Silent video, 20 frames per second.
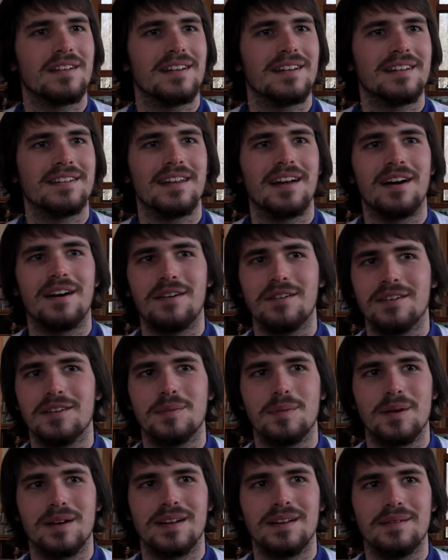And it's not always
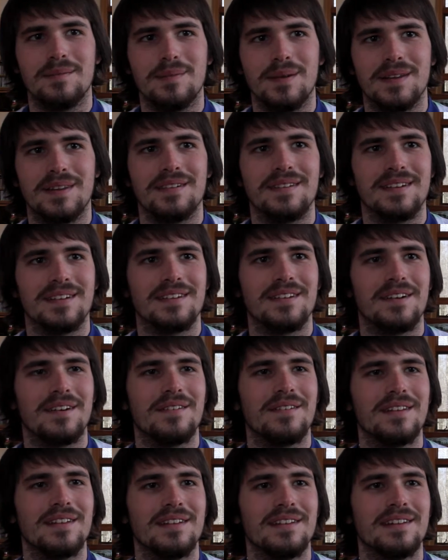pretty, but there is
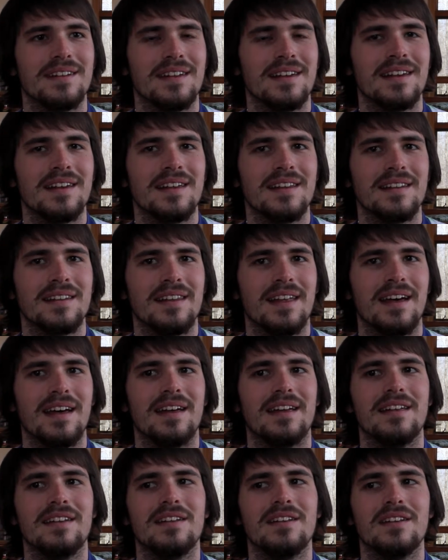always
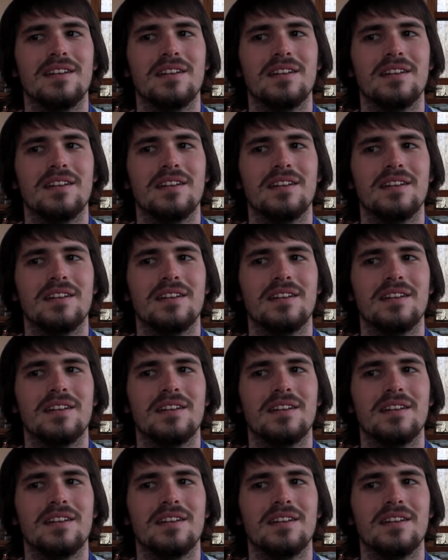that